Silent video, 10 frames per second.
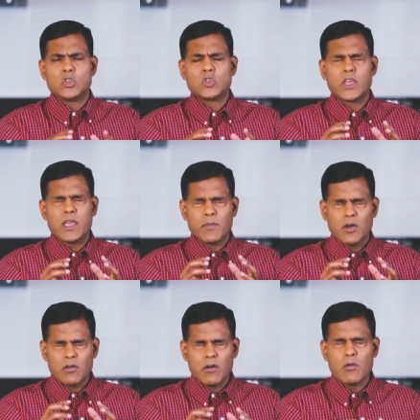to keep
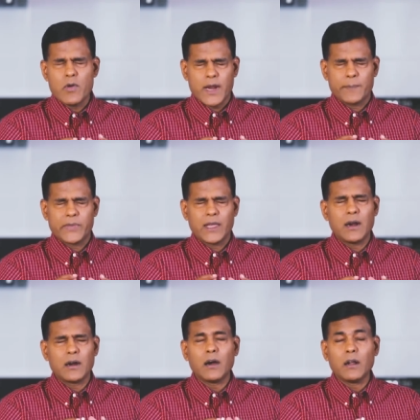growing
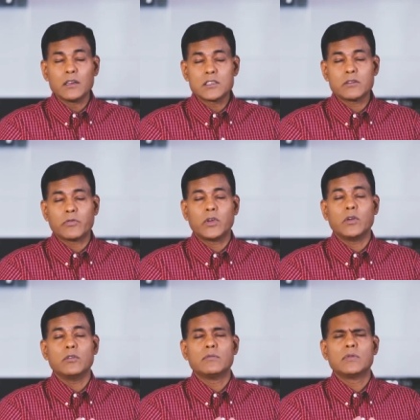in our knowledge of You,